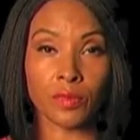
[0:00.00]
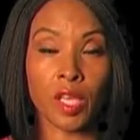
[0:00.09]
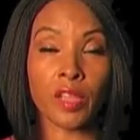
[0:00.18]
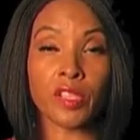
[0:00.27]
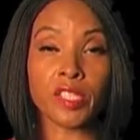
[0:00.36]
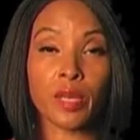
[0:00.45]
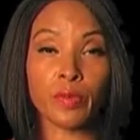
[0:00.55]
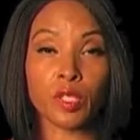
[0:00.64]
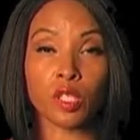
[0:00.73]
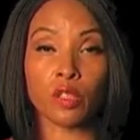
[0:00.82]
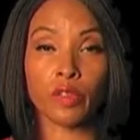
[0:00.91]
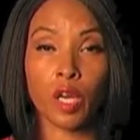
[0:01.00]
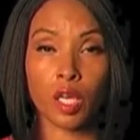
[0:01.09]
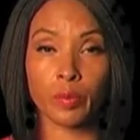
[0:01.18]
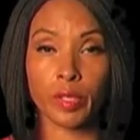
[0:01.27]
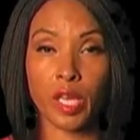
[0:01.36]
In this episode of
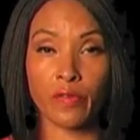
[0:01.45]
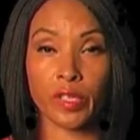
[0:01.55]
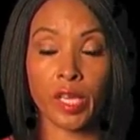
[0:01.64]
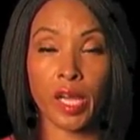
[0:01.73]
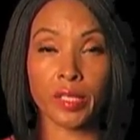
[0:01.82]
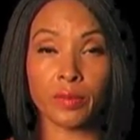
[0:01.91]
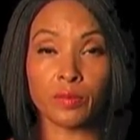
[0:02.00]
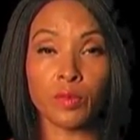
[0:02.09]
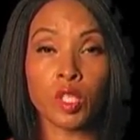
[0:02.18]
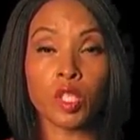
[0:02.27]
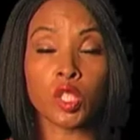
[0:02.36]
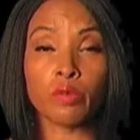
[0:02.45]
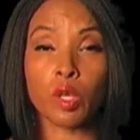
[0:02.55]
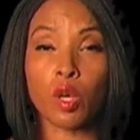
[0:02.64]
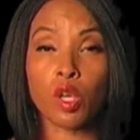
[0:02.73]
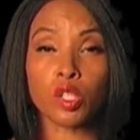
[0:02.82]
Gone But Not Forgotten, she
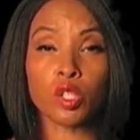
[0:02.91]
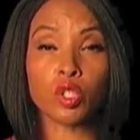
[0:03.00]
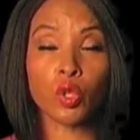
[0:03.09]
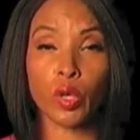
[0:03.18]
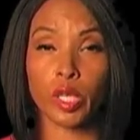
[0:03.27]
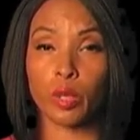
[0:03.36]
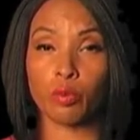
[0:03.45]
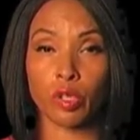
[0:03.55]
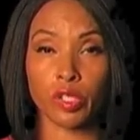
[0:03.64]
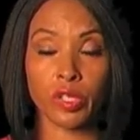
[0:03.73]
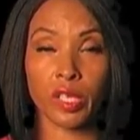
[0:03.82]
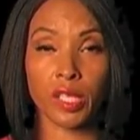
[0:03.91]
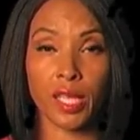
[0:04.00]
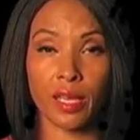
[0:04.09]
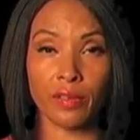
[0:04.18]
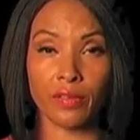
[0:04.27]
recalls the joy he brought to her
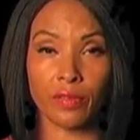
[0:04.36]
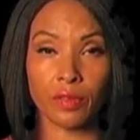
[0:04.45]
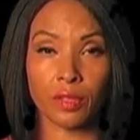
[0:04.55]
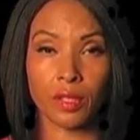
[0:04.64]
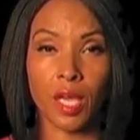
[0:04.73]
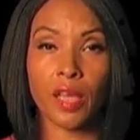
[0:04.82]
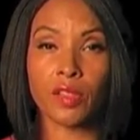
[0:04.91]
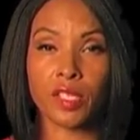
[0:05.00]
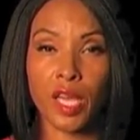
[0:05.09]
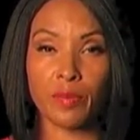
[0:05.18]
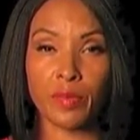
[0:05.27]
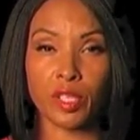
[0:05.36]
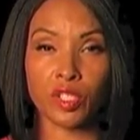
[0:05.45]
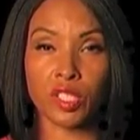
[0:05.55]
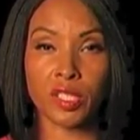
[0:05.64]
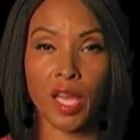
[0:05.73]
life and the nightmare
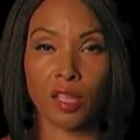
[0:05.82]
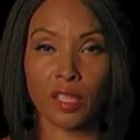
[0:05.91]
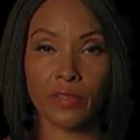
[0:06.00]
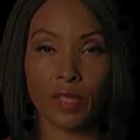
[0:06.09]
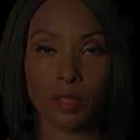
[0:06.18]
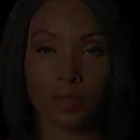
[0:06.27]
she's now living.